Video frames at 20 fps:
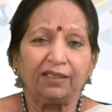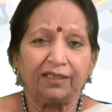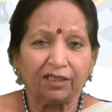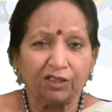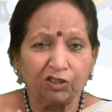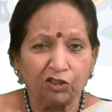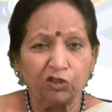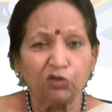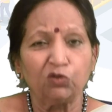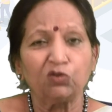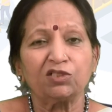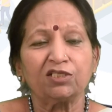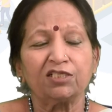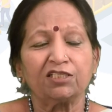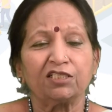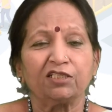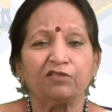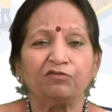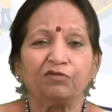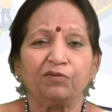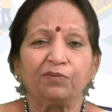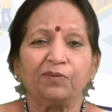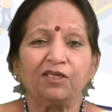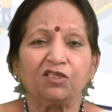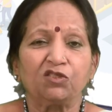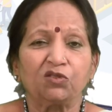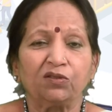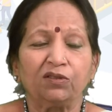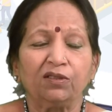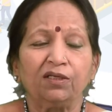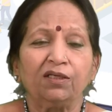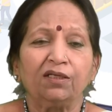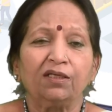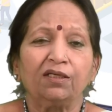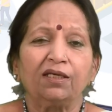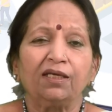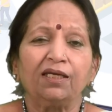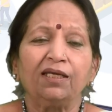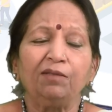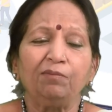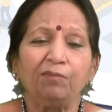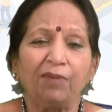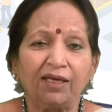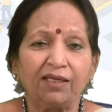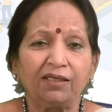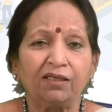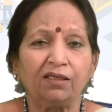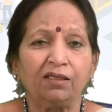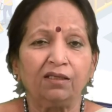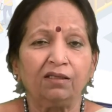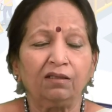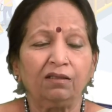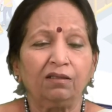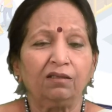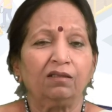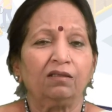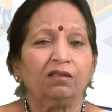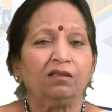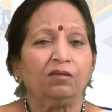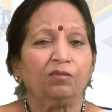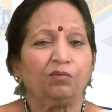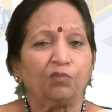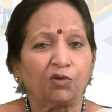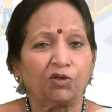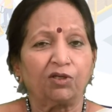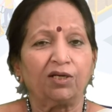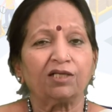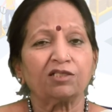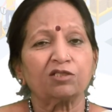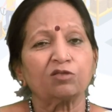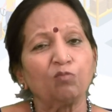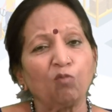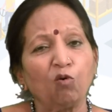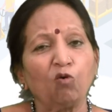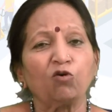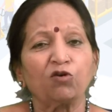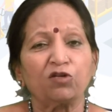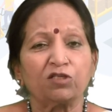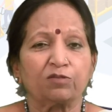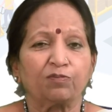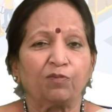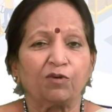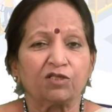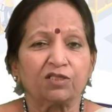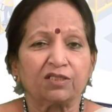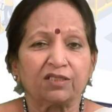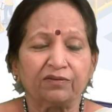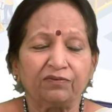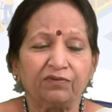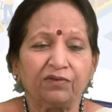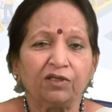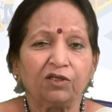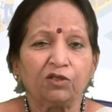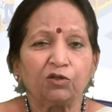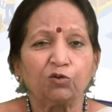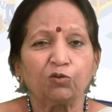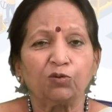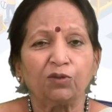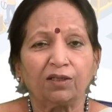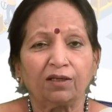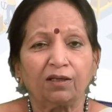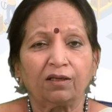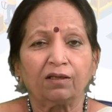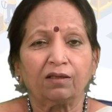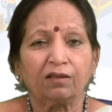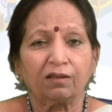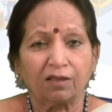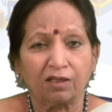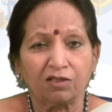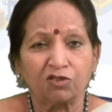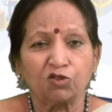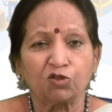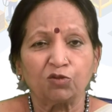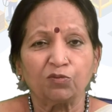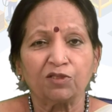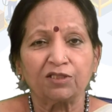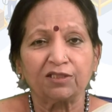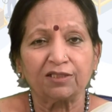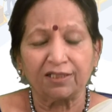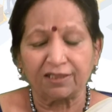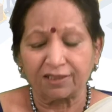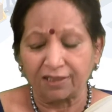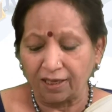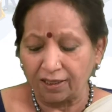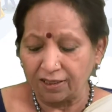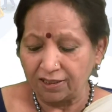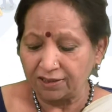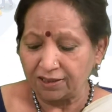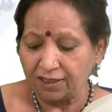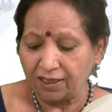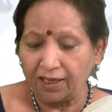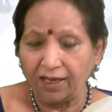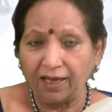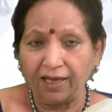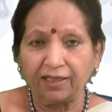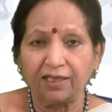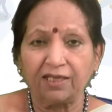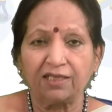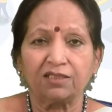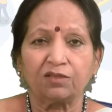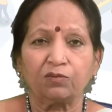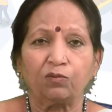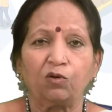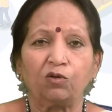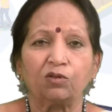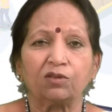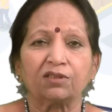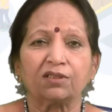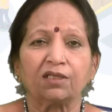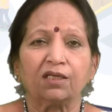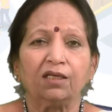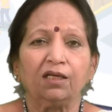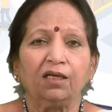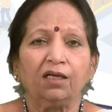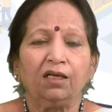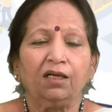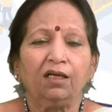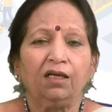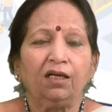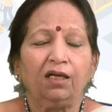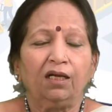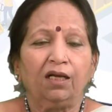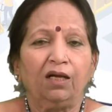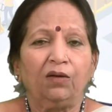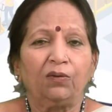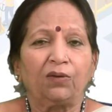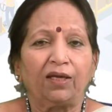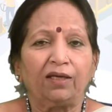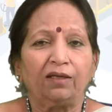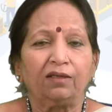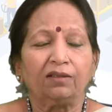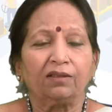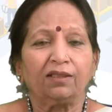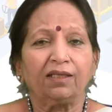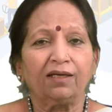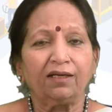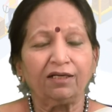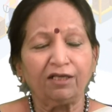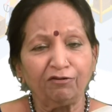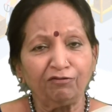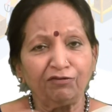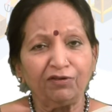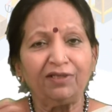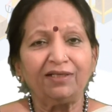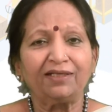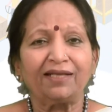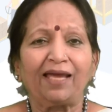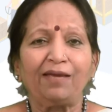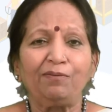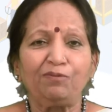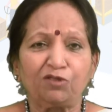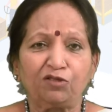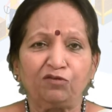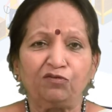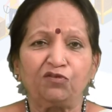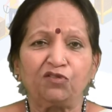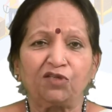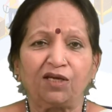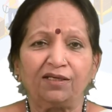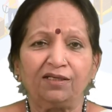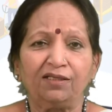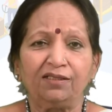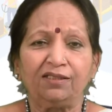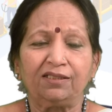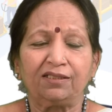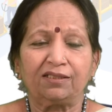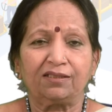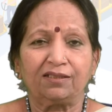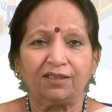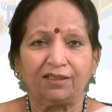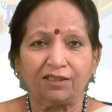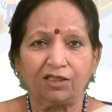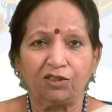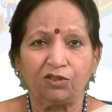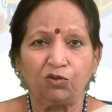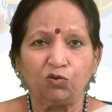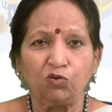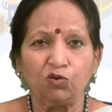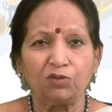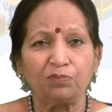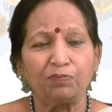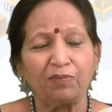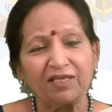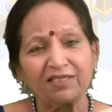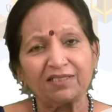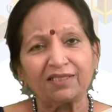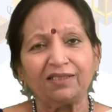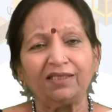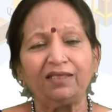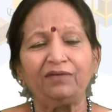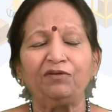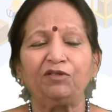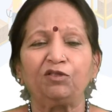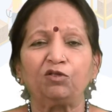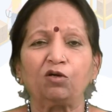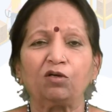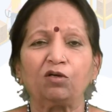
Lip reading: can use this information in making products more responsive to the consumer's desires and his wants. Okay, there are different types of channels that are used. Basically, we talk